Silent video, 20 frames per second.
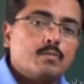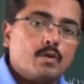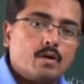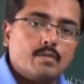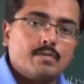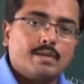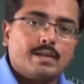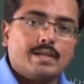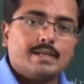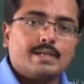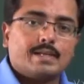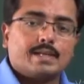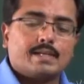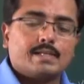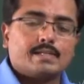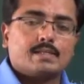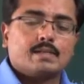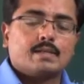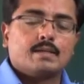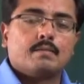bond will
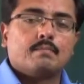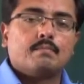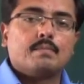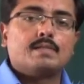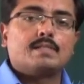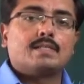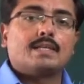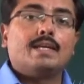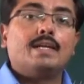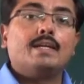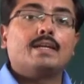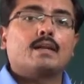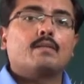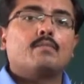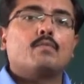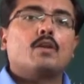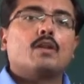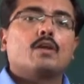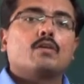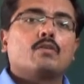increase, means
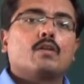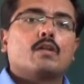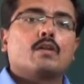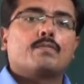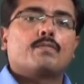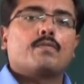intermolecular